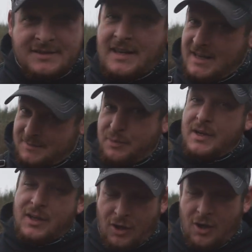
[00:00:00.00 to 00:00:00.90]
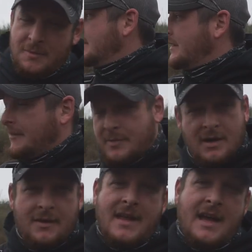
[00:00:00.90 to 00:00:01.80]
stays pretty calm they've been
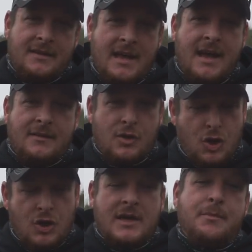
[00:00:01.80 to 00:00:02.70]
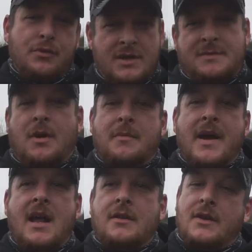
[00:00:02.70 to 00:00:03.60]
on that, that early pre-spawn
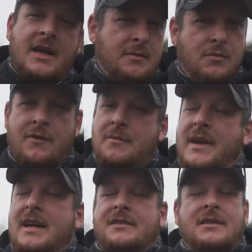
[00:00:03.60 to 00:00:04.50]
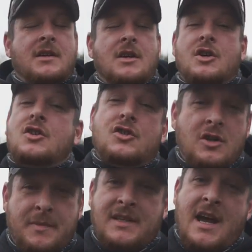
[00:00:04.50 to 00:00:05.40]
pattern, they're hitting moving baits,
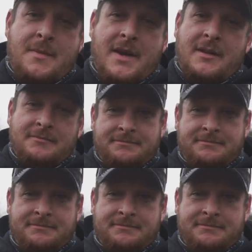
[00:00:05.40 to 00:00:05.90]
should be dynamite.